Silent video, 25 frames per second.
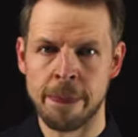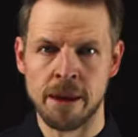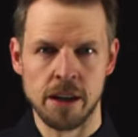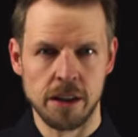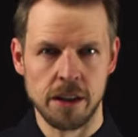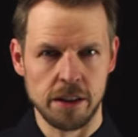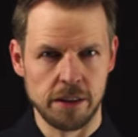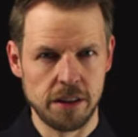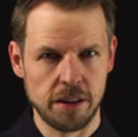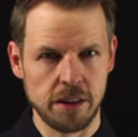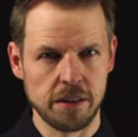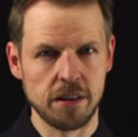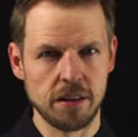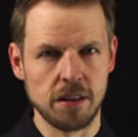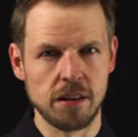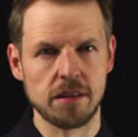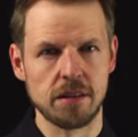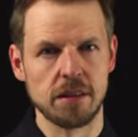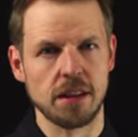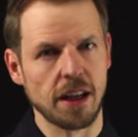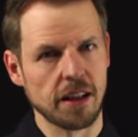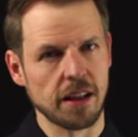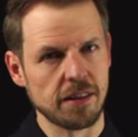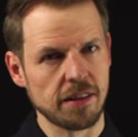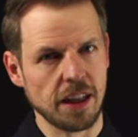This is
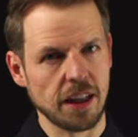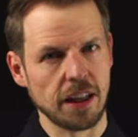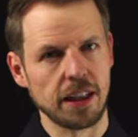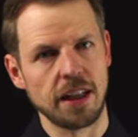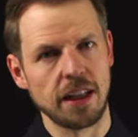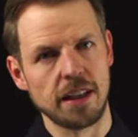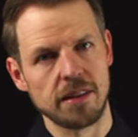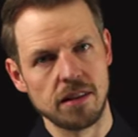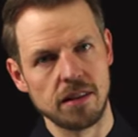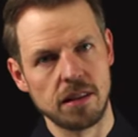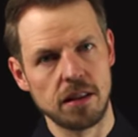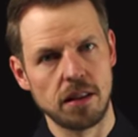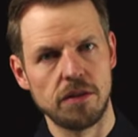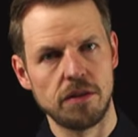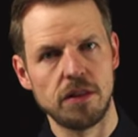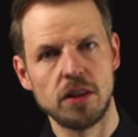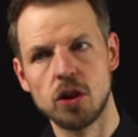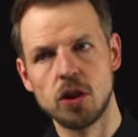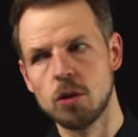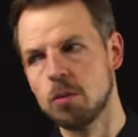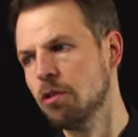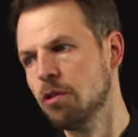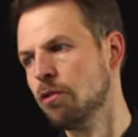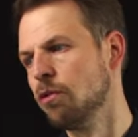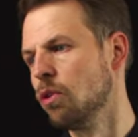exactly as in the video
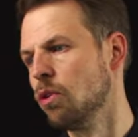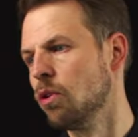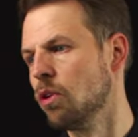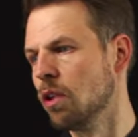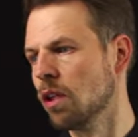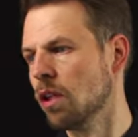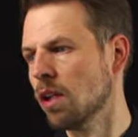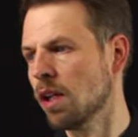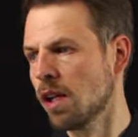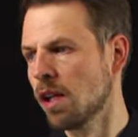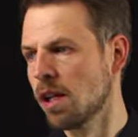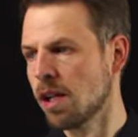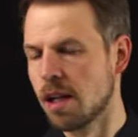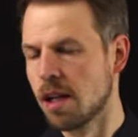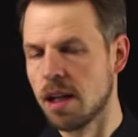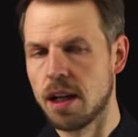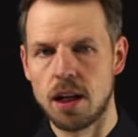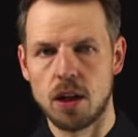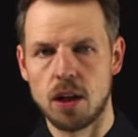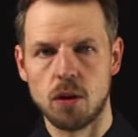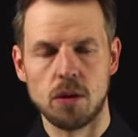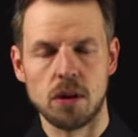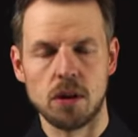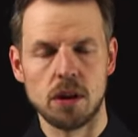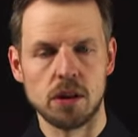before,
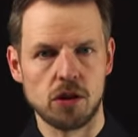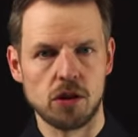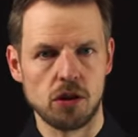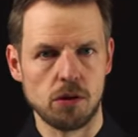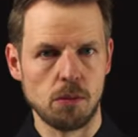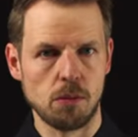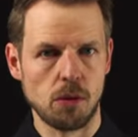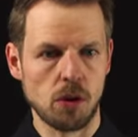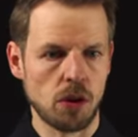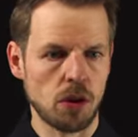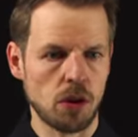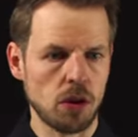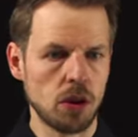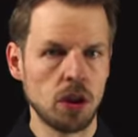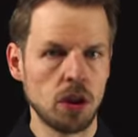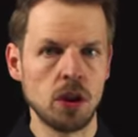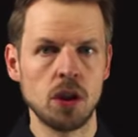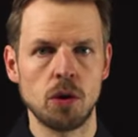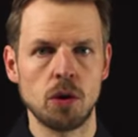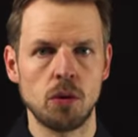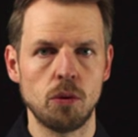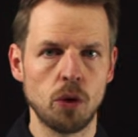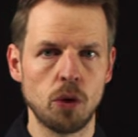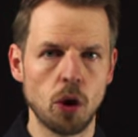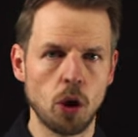our small
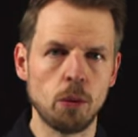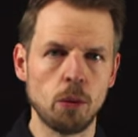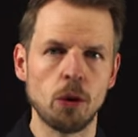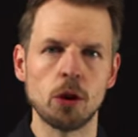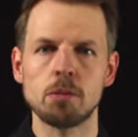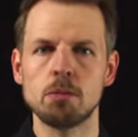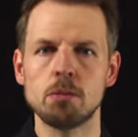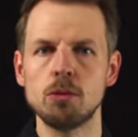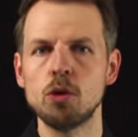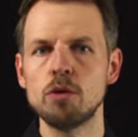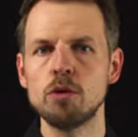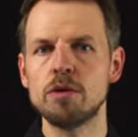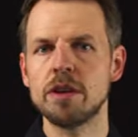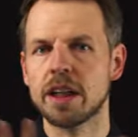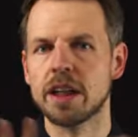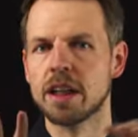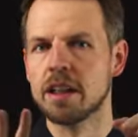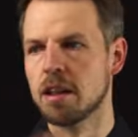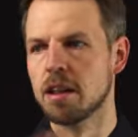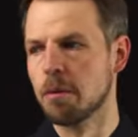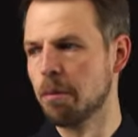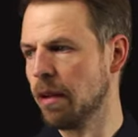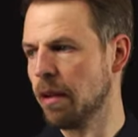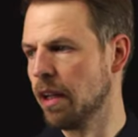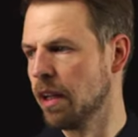robot moving in
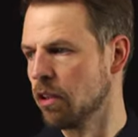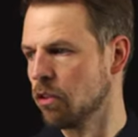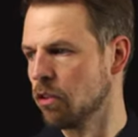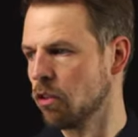the plane.